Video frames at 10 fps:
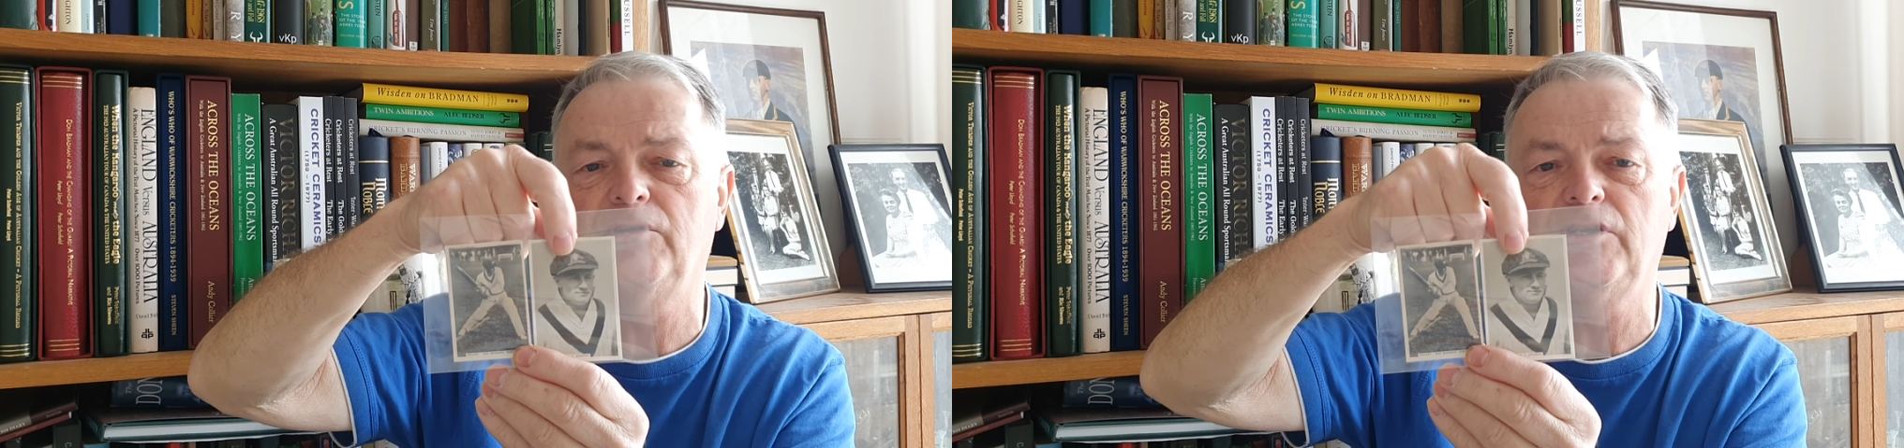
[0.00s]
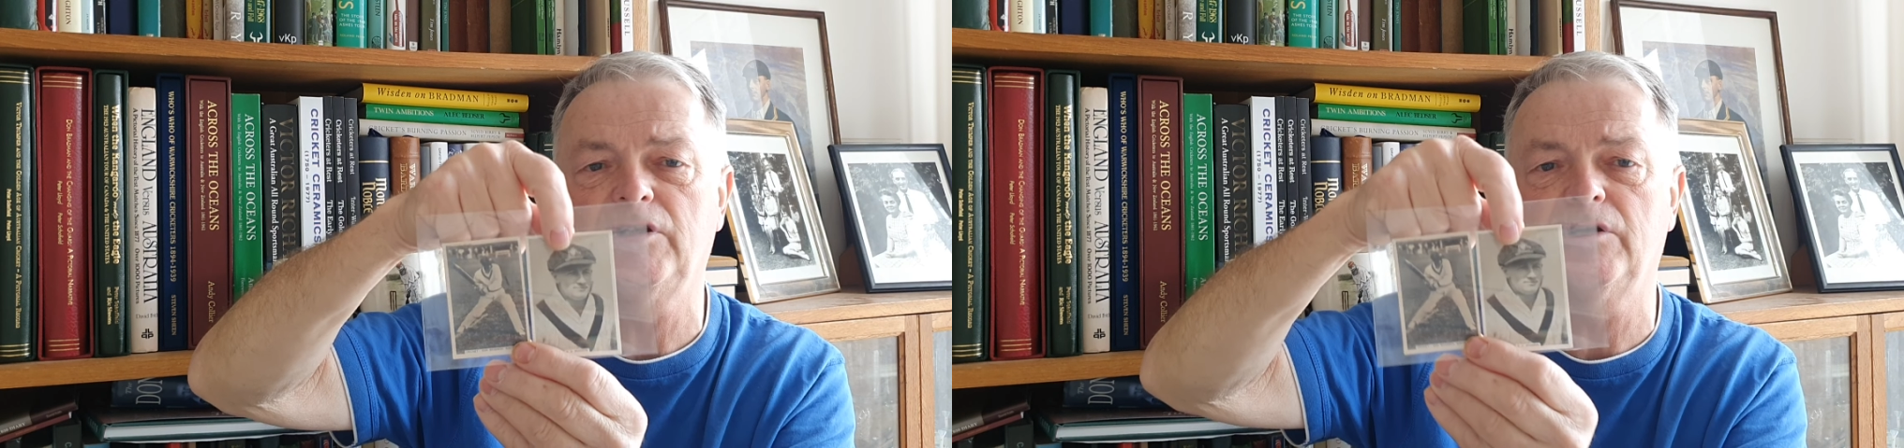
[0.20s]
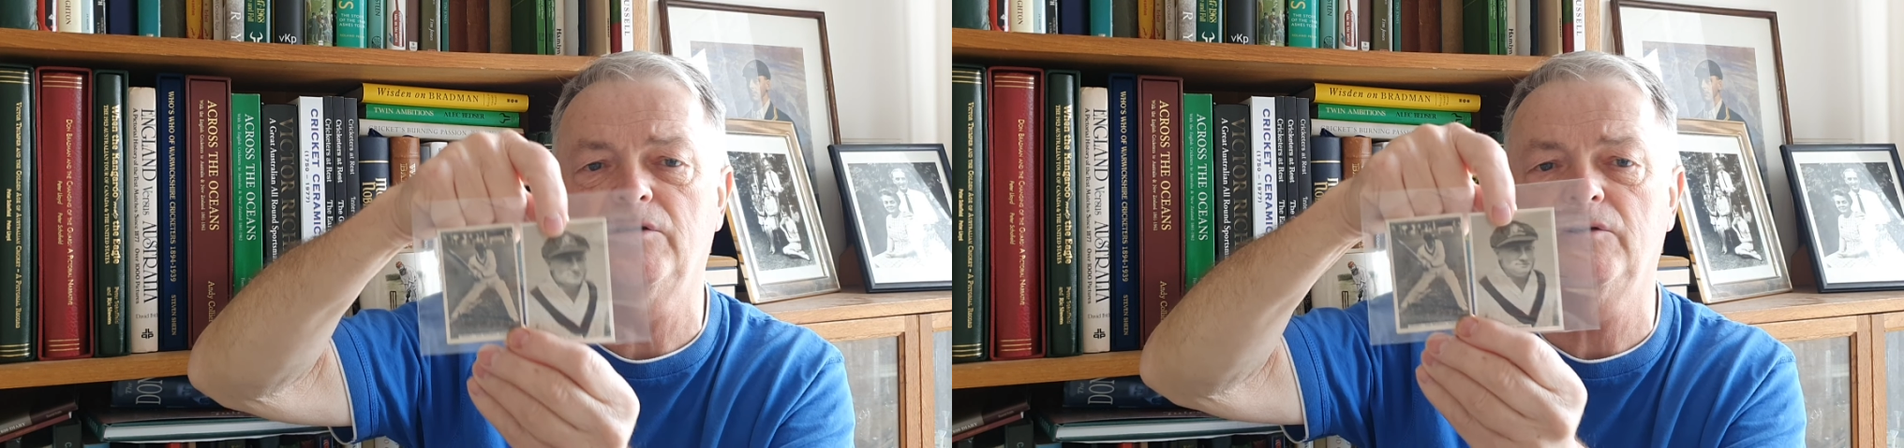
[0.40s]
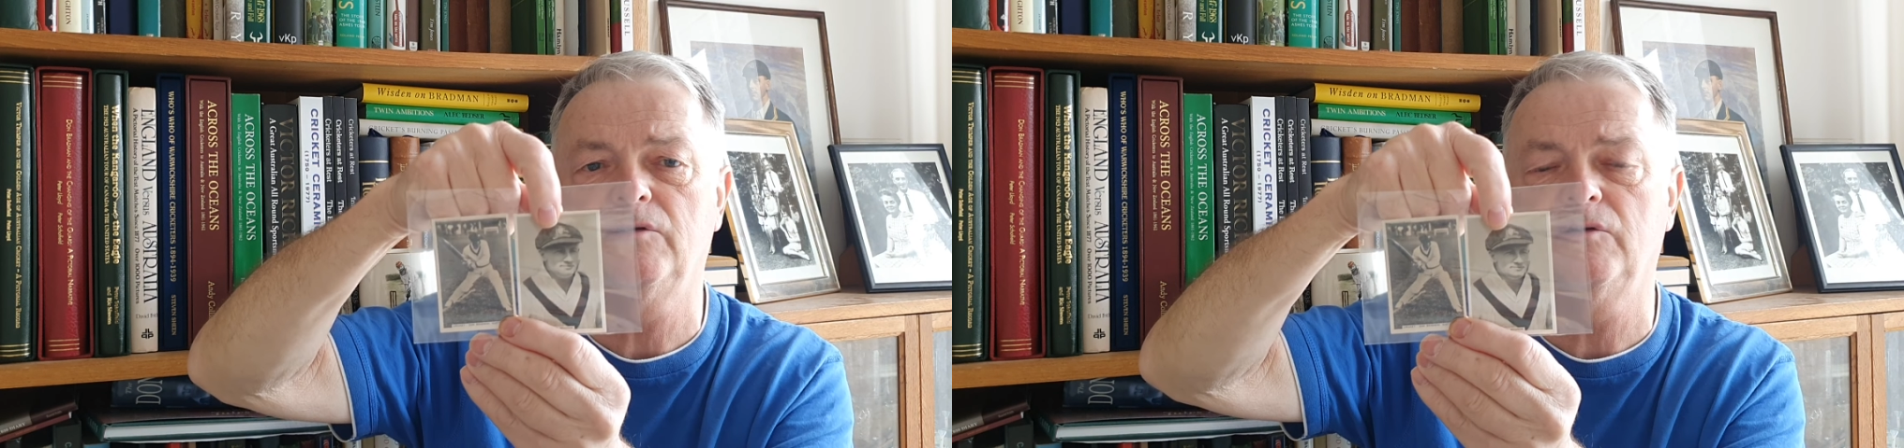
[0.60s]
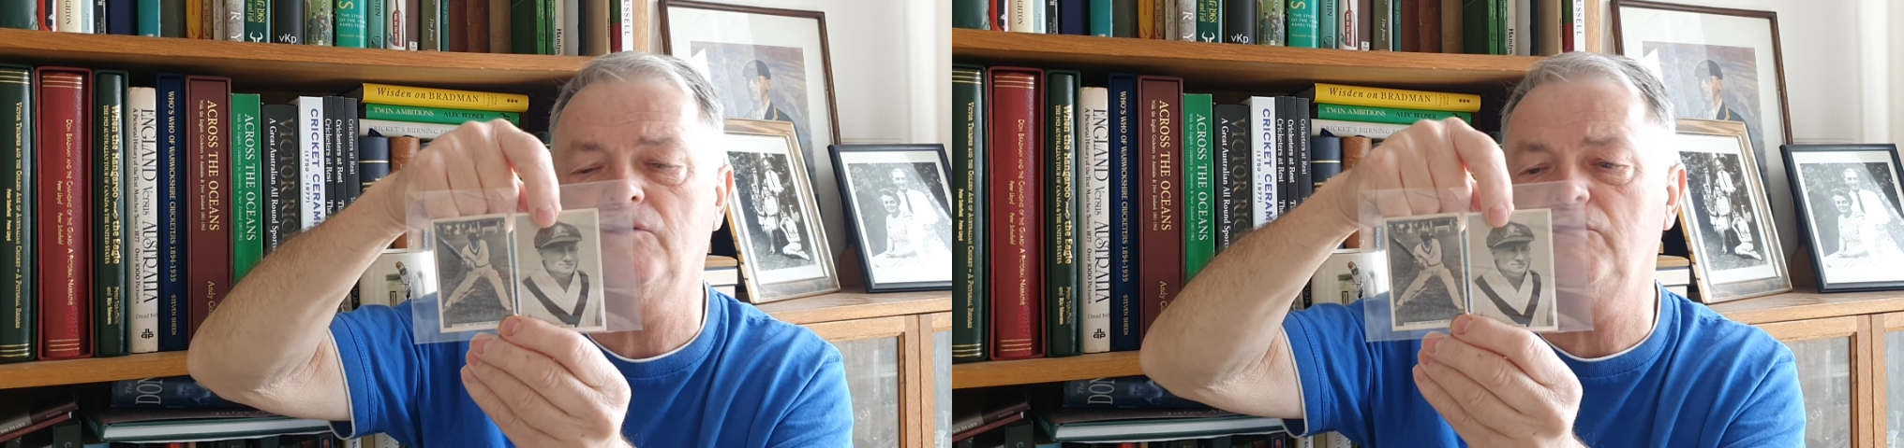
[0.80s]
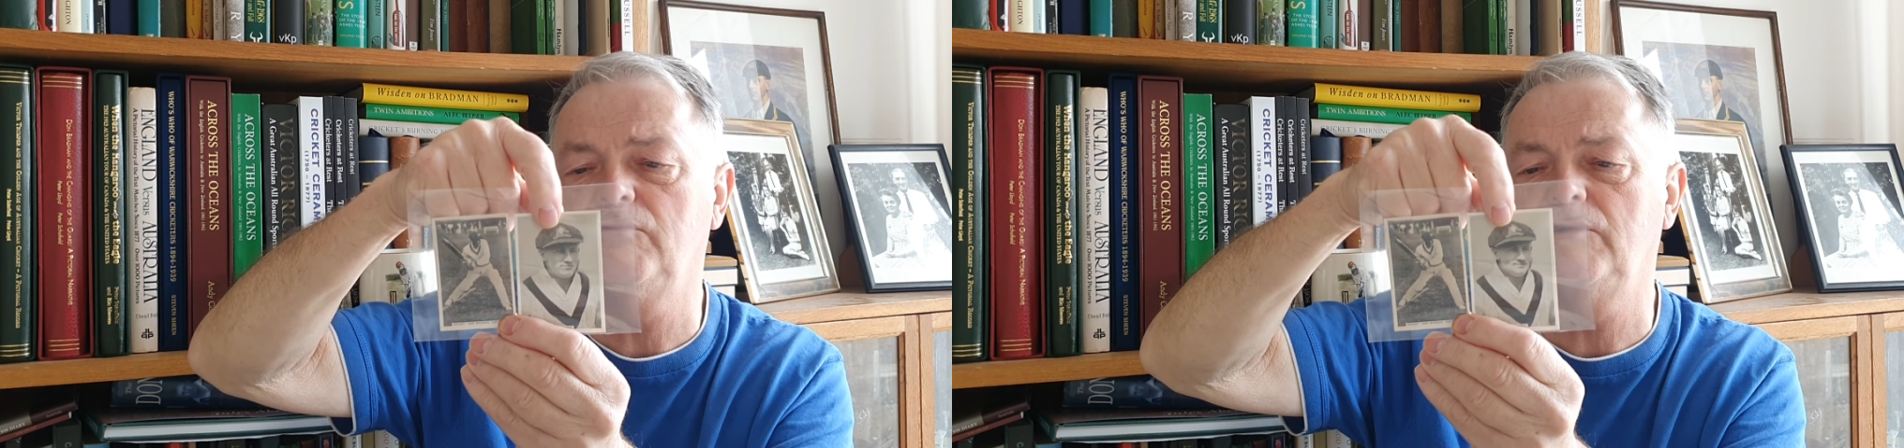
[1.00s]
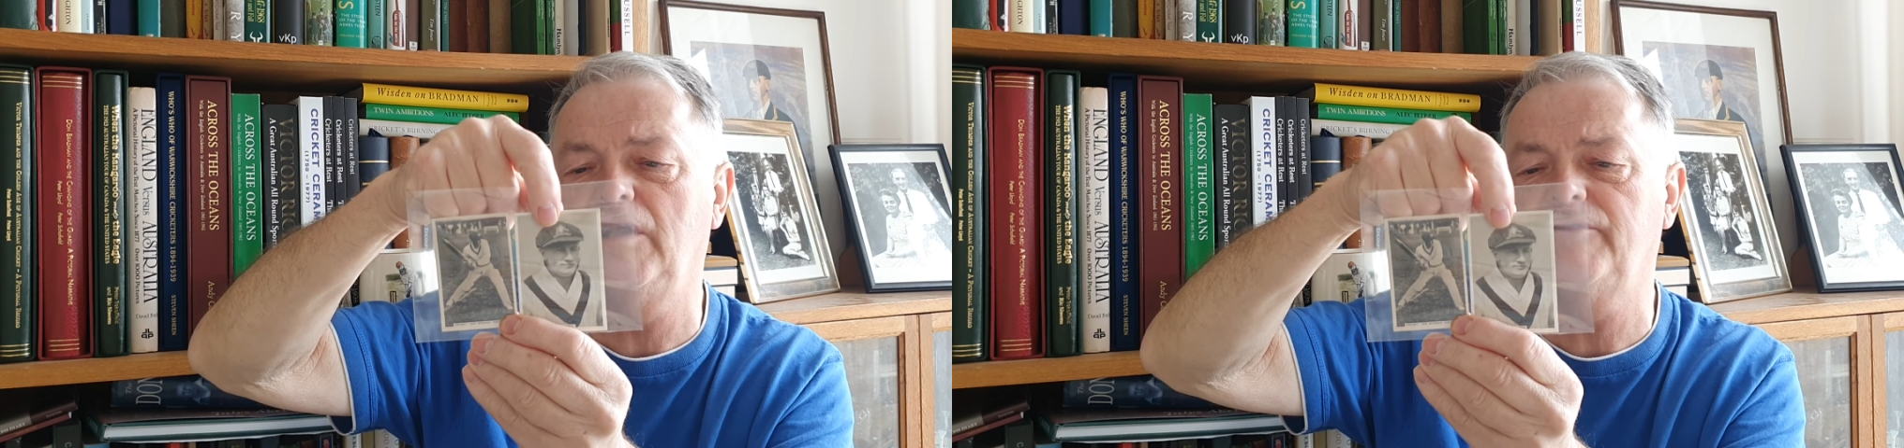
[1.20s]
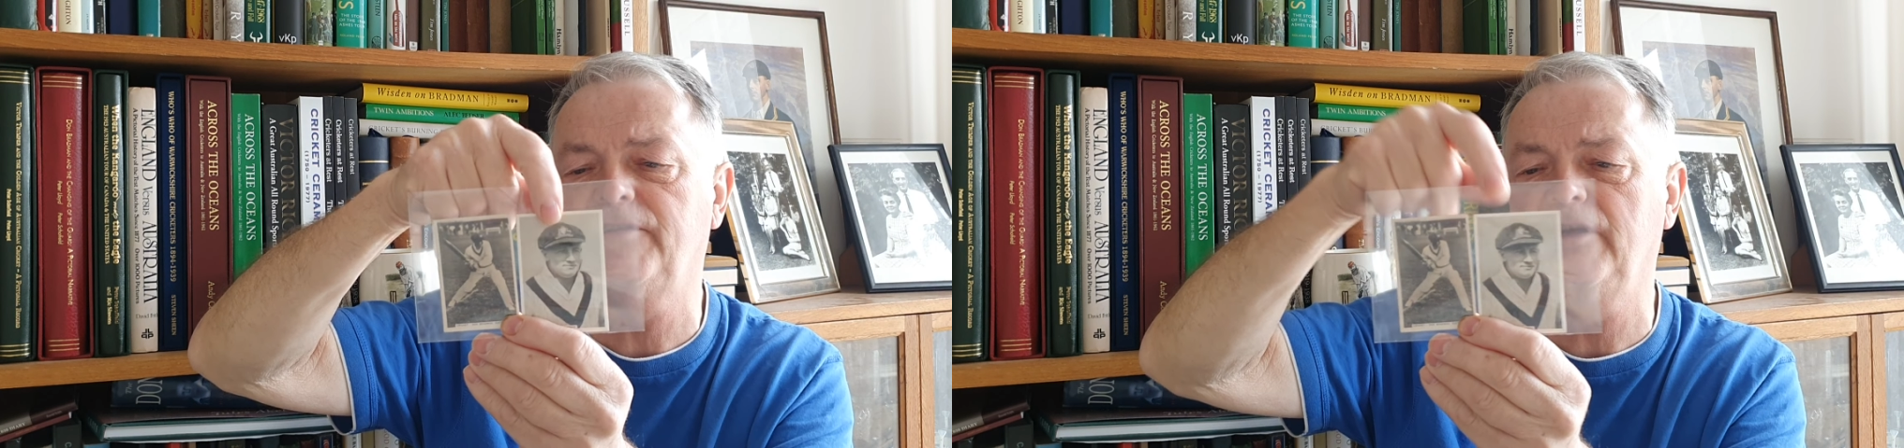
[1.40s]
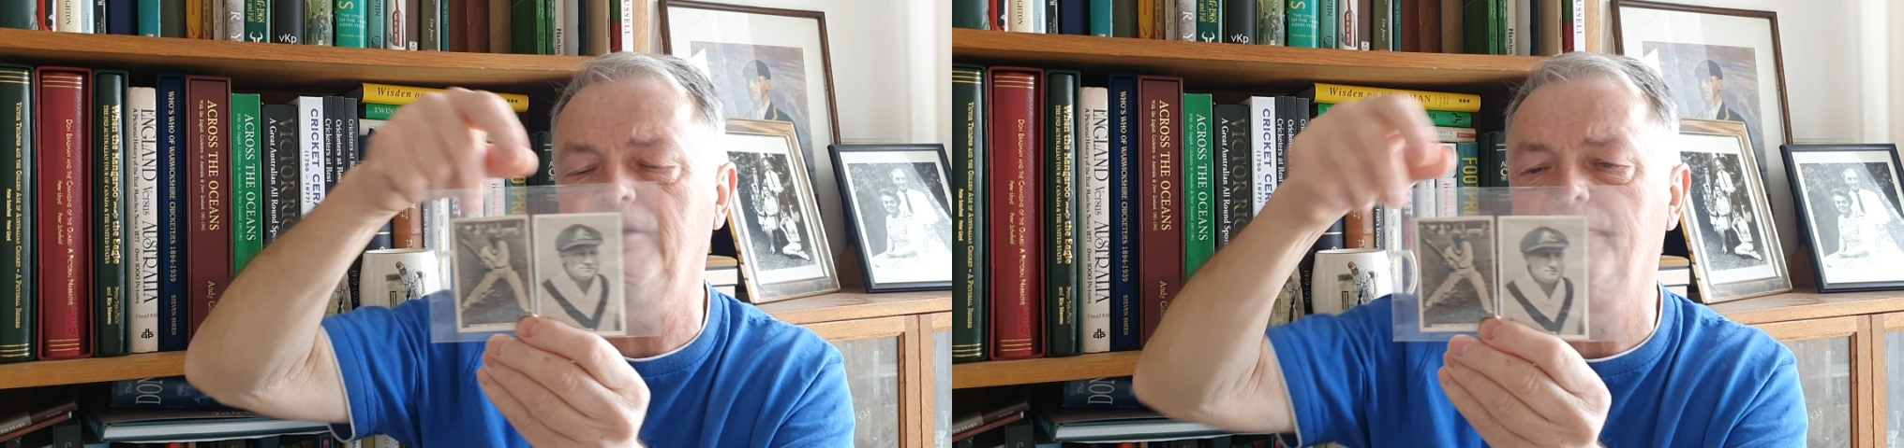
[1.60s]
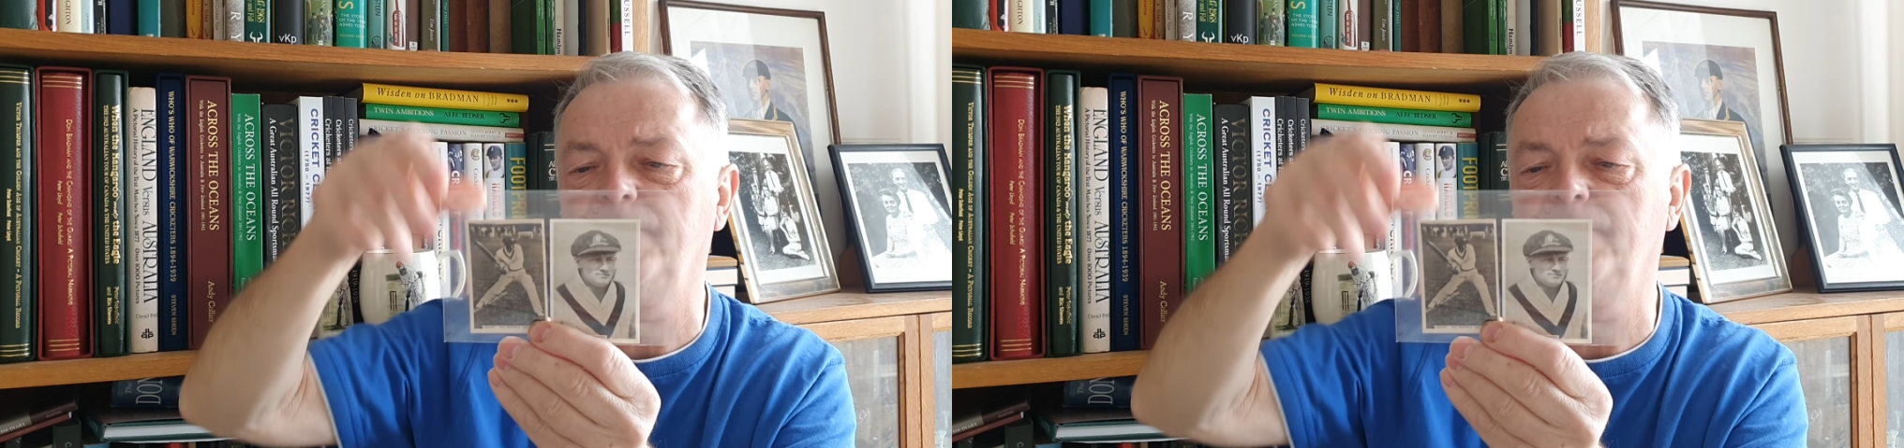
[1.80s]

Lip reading: the left here.